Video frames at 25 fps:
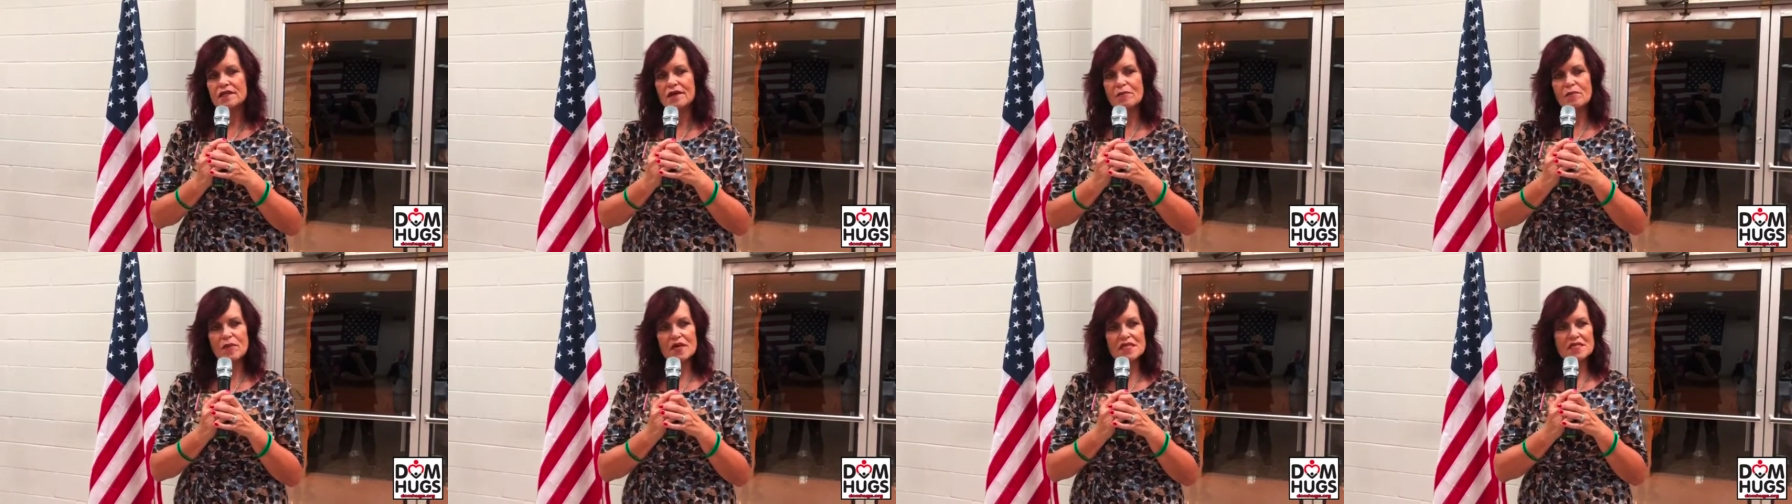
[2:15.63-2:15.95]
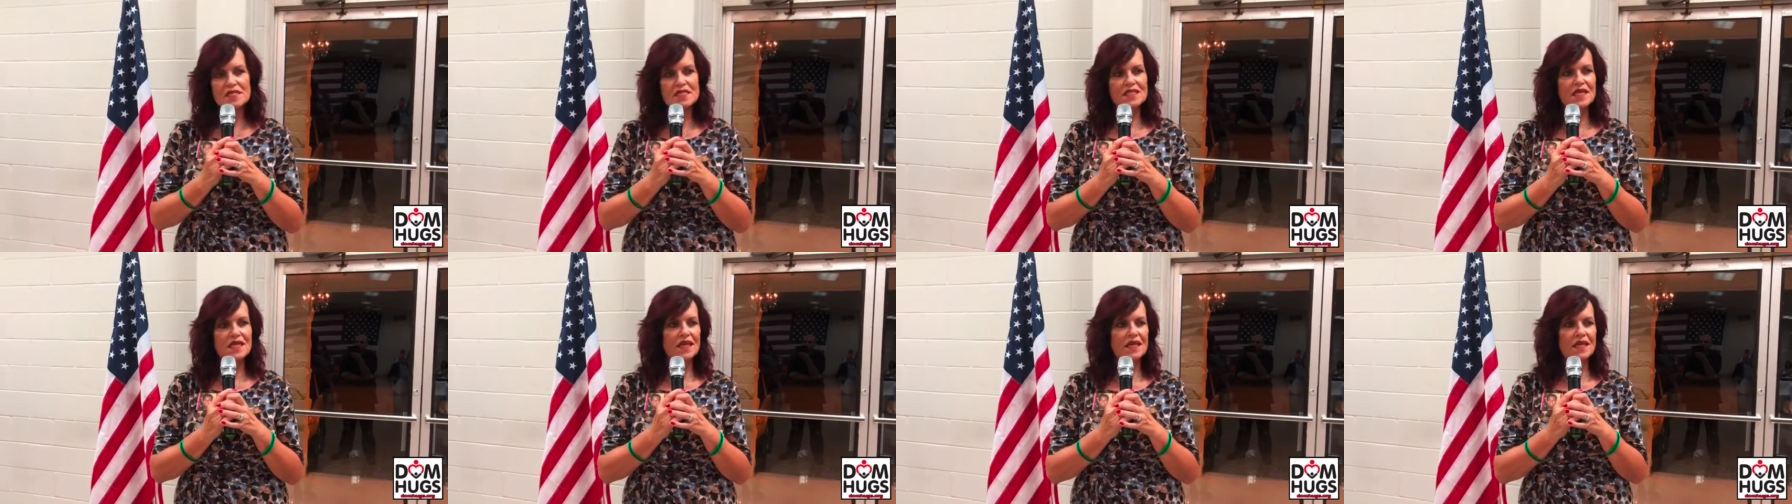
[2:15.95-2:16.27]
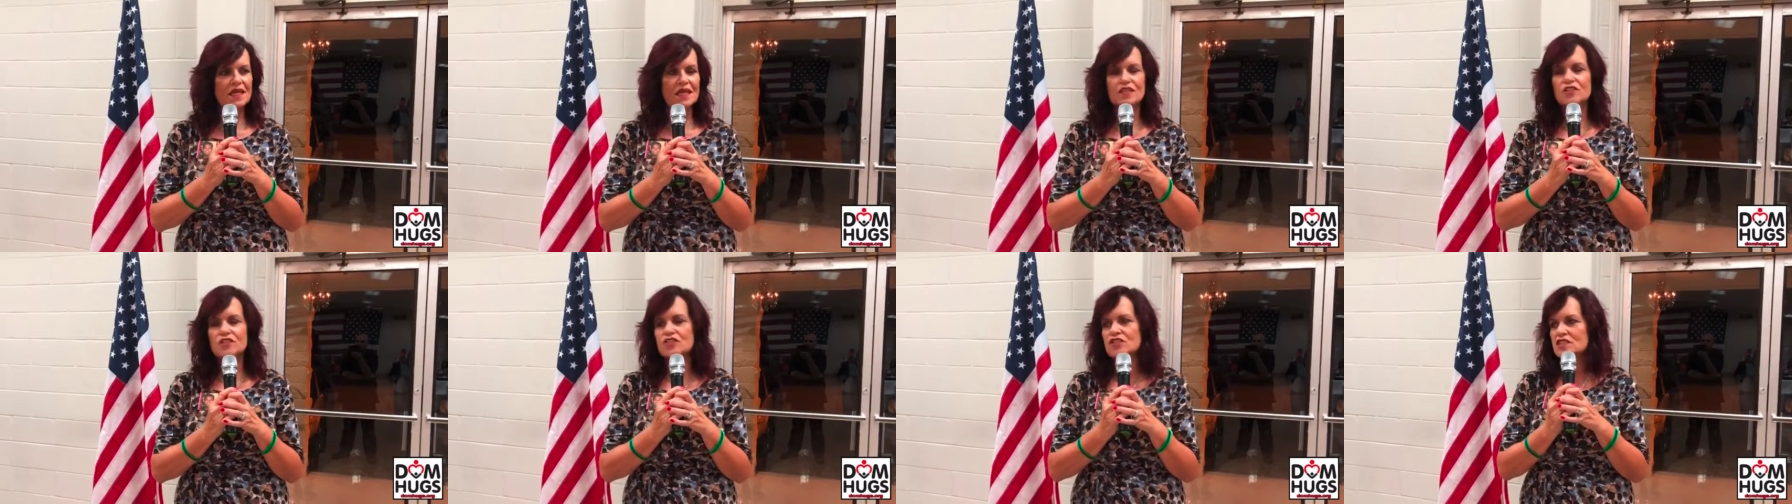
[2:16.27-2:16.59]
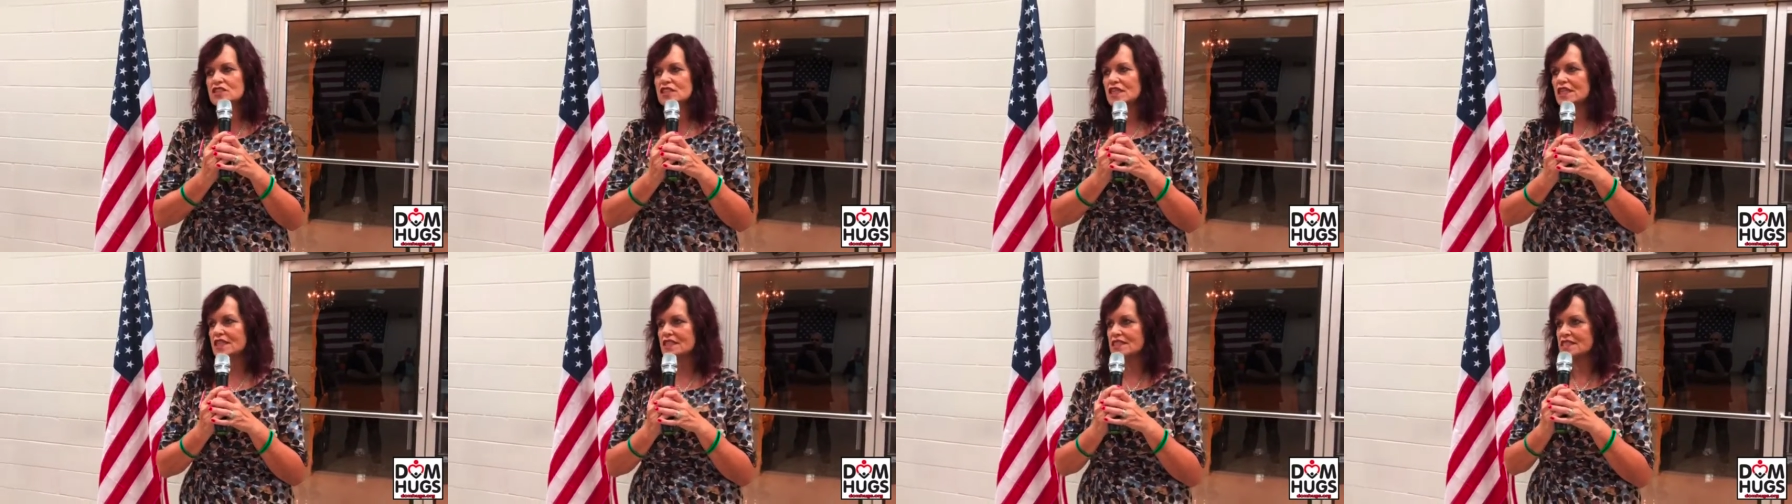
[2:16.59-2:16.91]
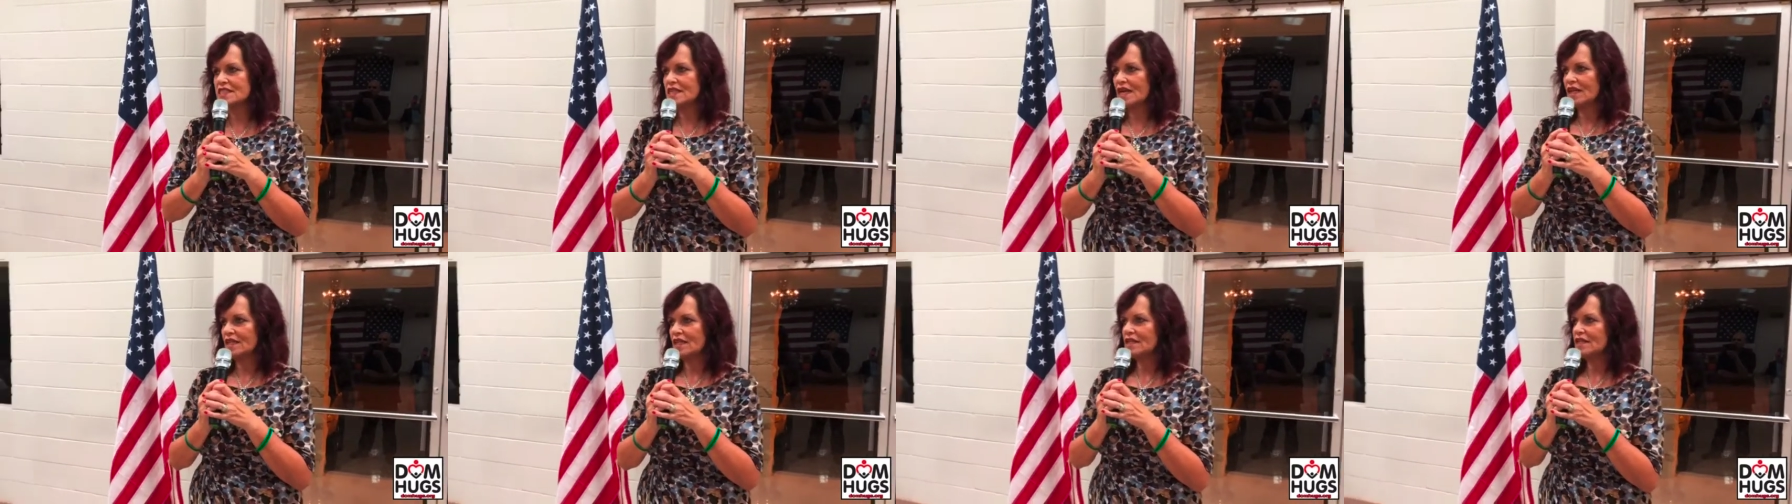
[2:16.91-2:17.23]
and my son, he just
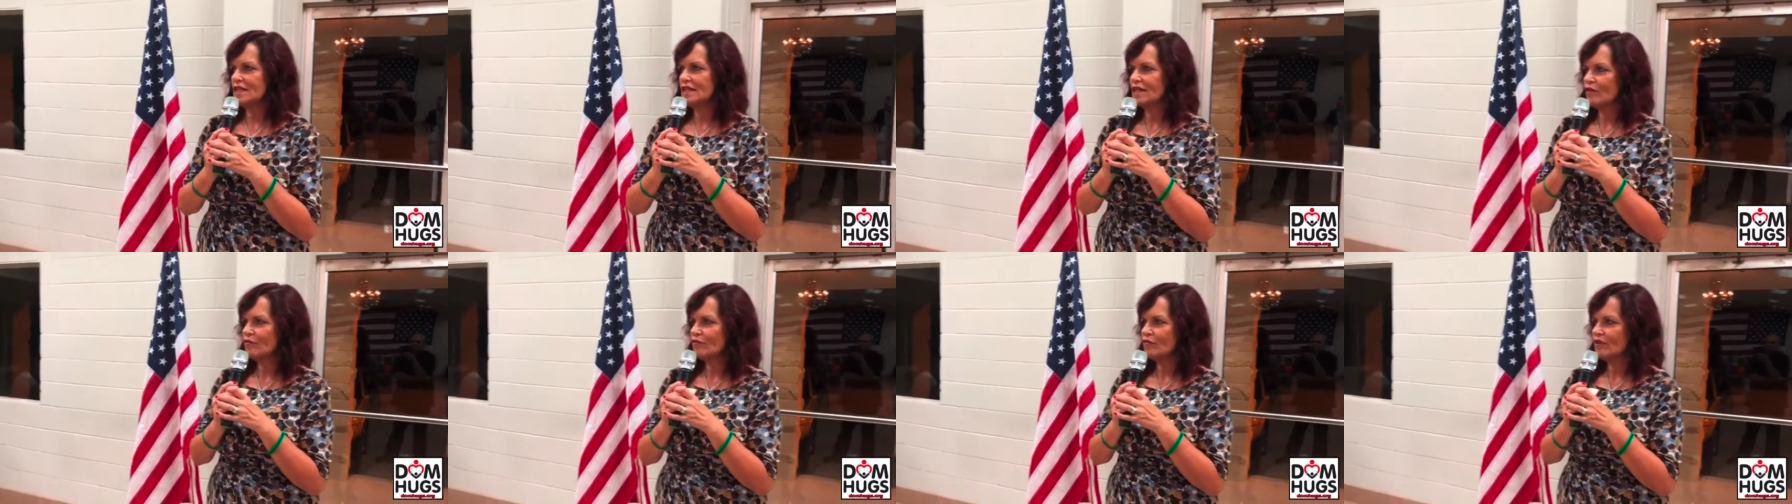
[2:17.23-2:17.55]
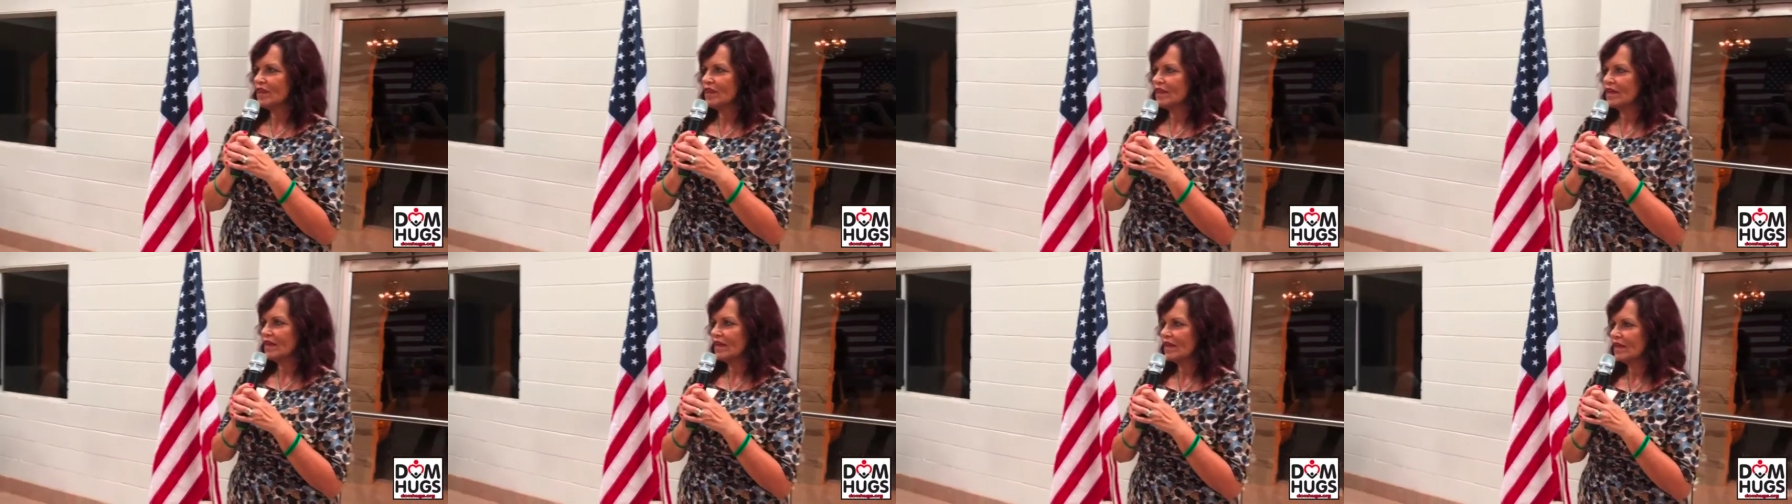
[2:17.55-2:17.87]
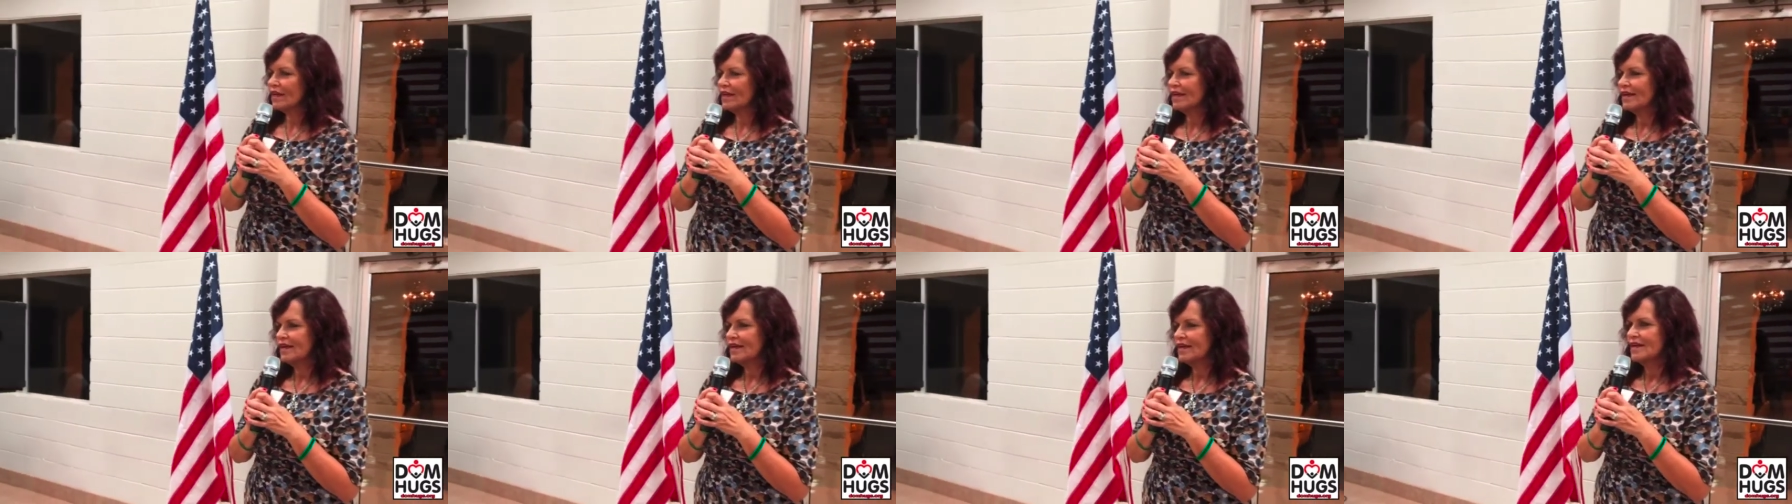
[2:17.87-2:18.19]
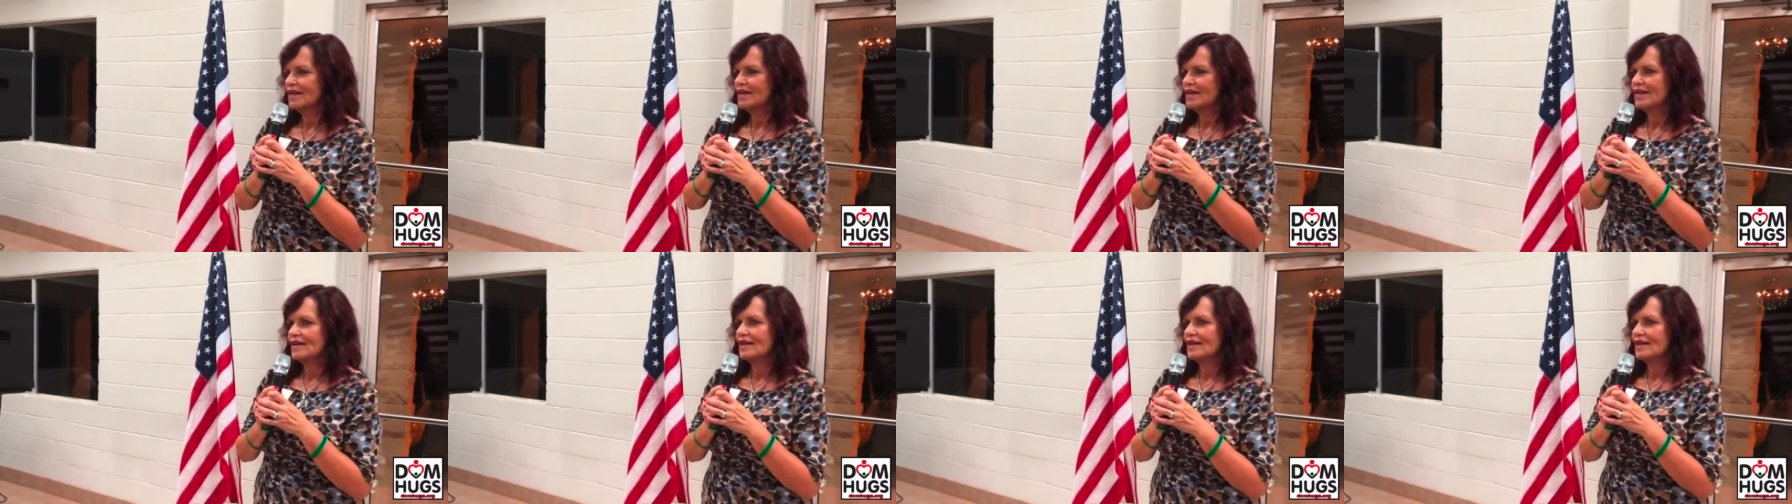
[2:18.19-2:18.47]
excelled in everything.